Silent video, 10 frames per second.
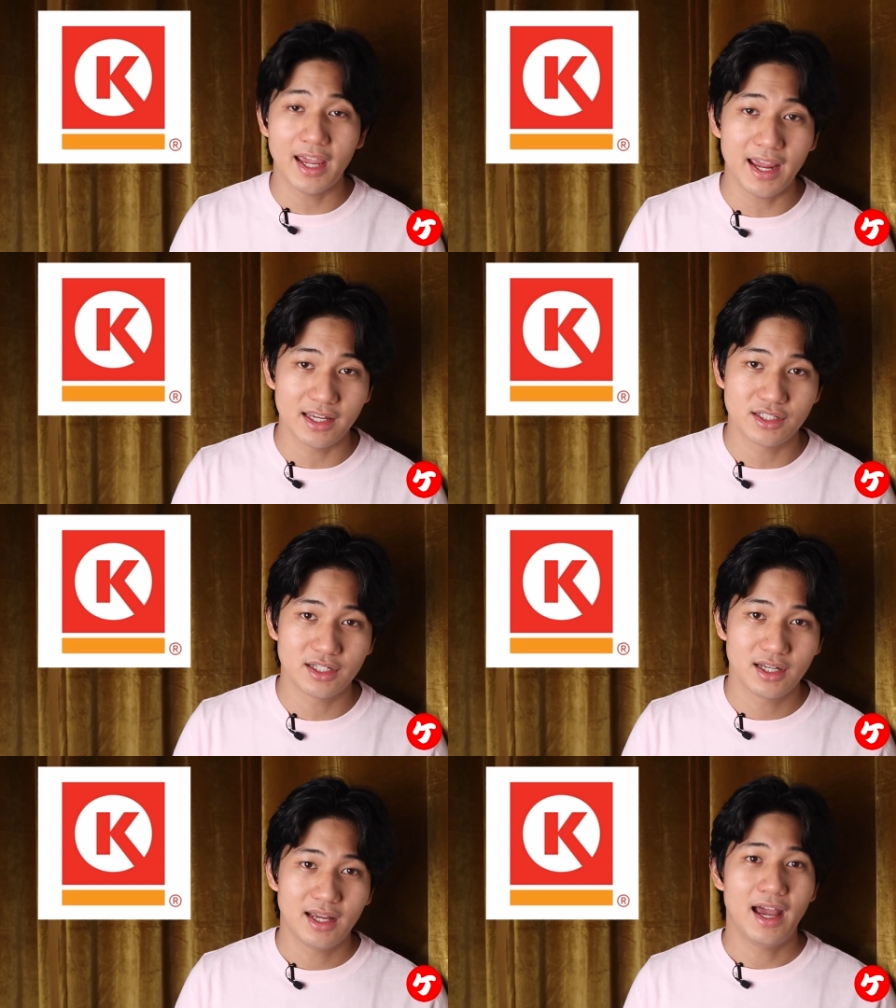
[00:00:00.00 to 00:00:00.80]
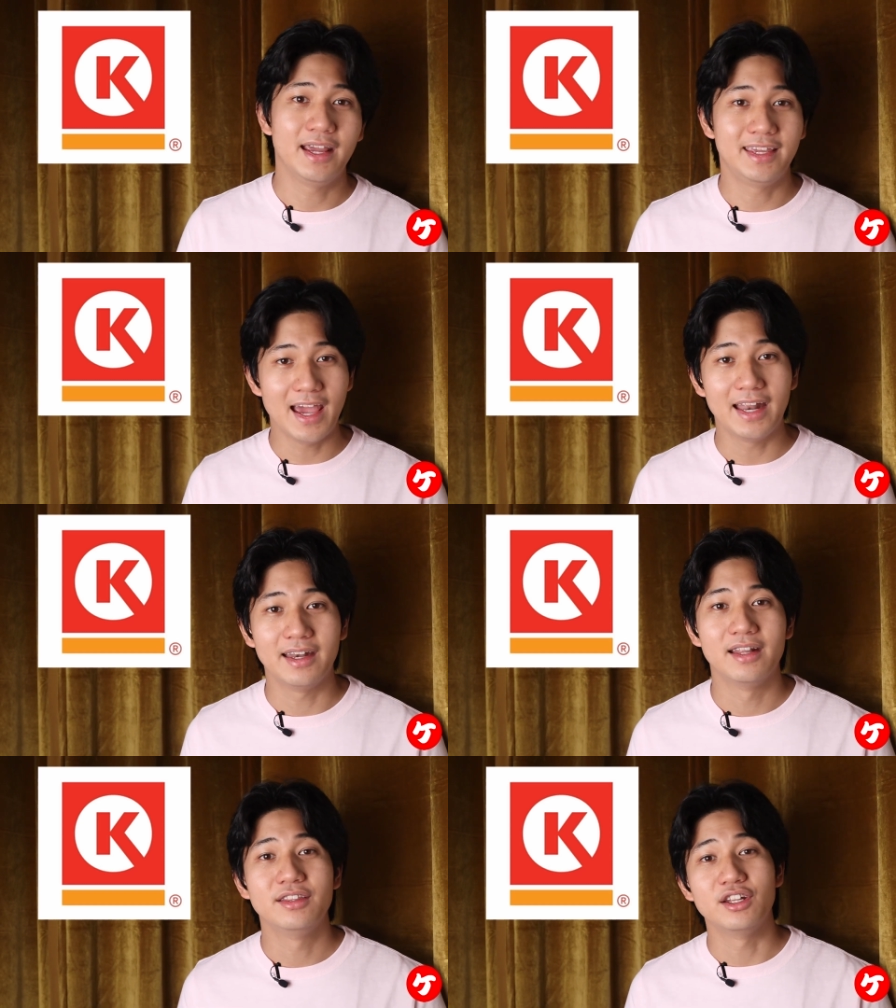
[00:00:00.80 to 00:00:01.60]
K's.
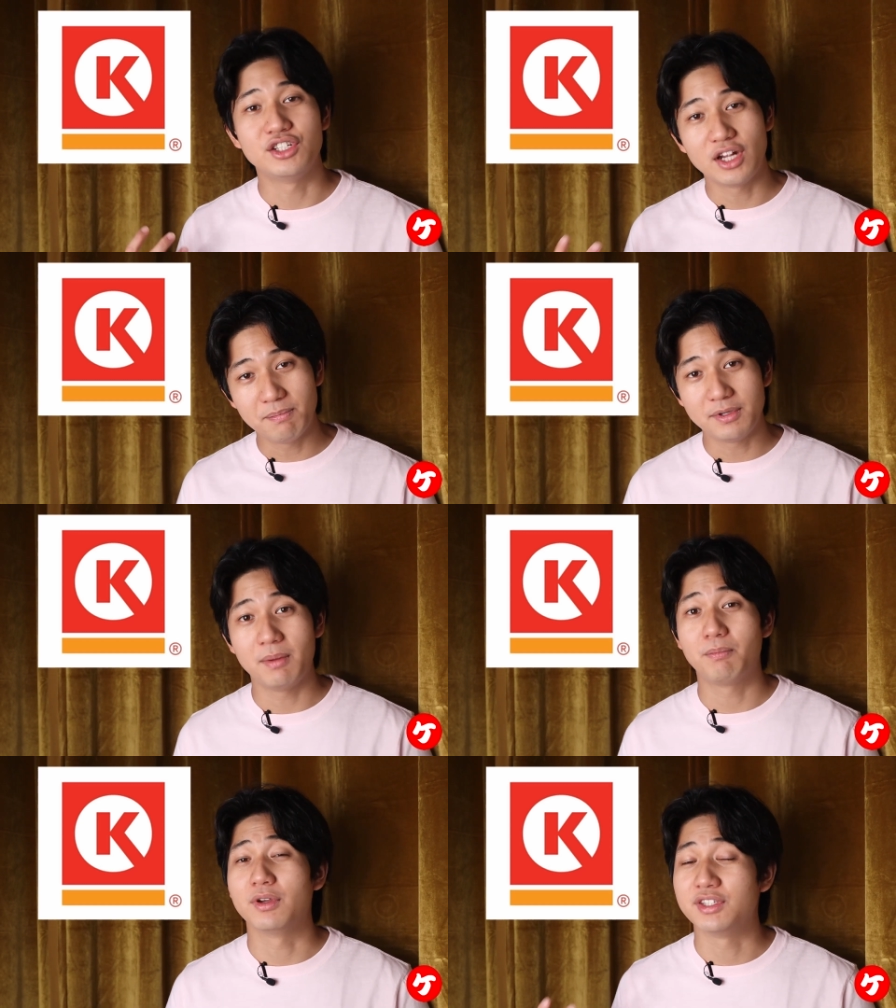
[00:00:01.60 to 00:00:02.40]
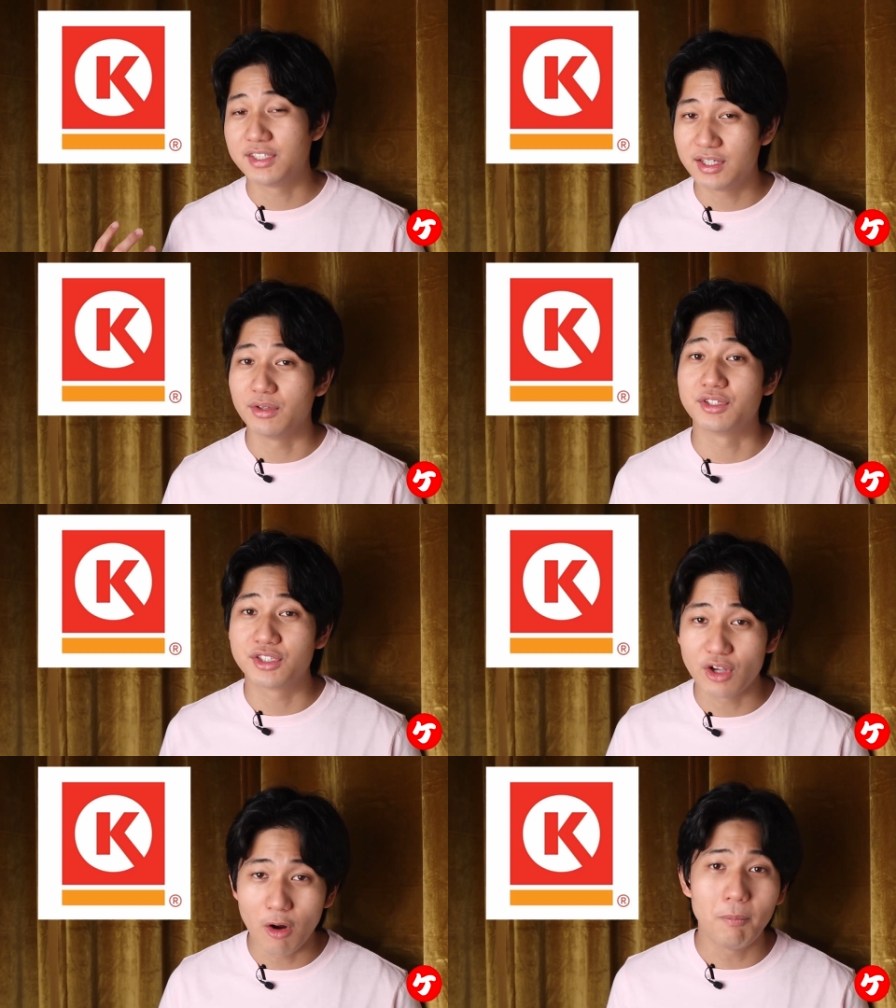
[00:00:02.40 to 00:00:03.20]
Again, the chip dip was still
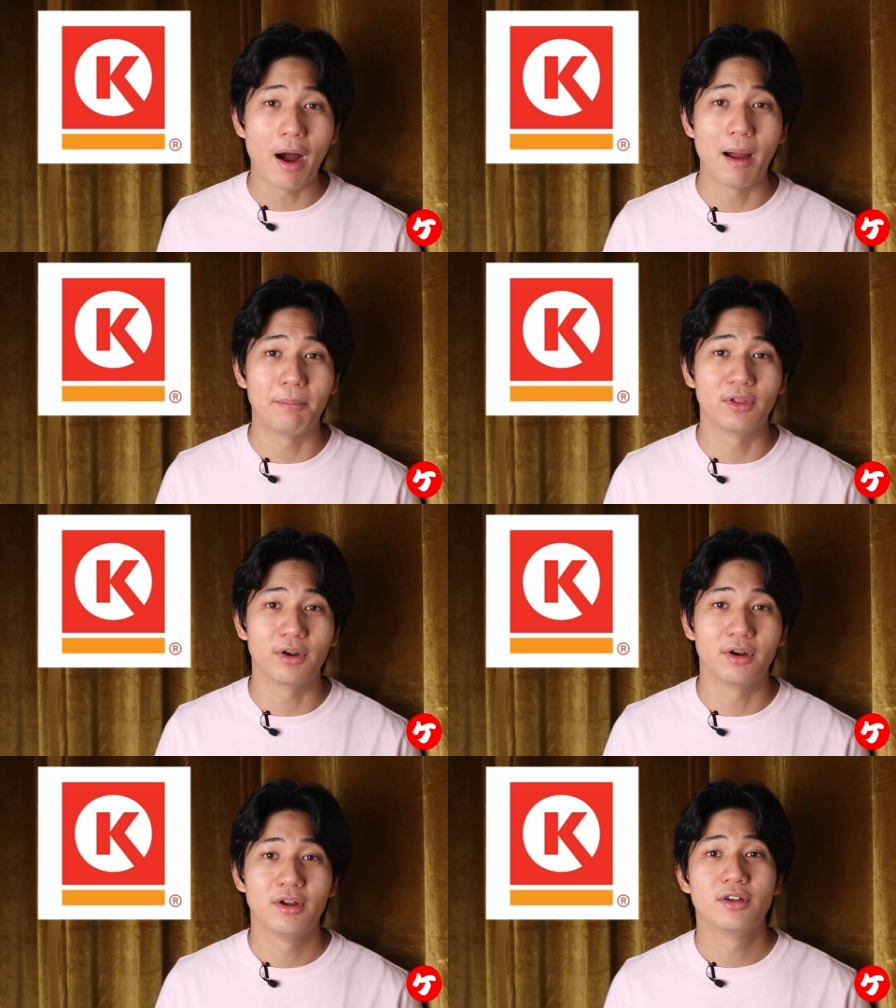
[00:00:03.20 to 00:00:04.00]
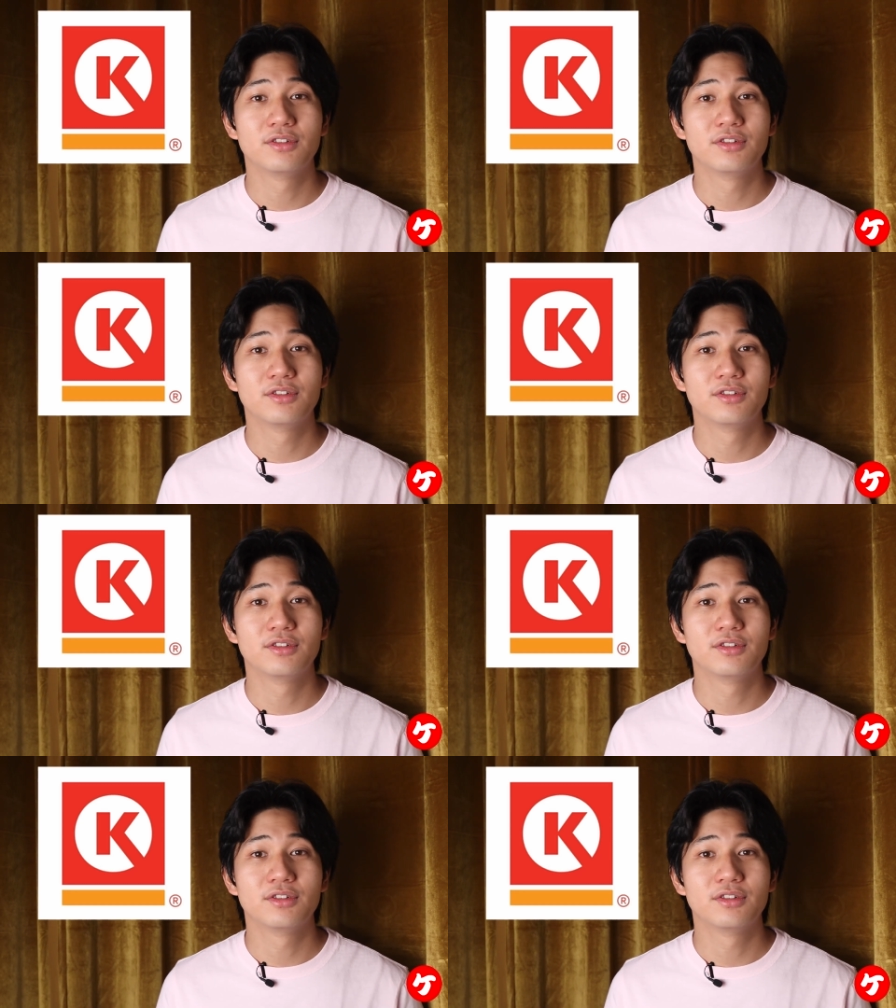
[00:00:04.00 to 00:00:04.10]
so popular,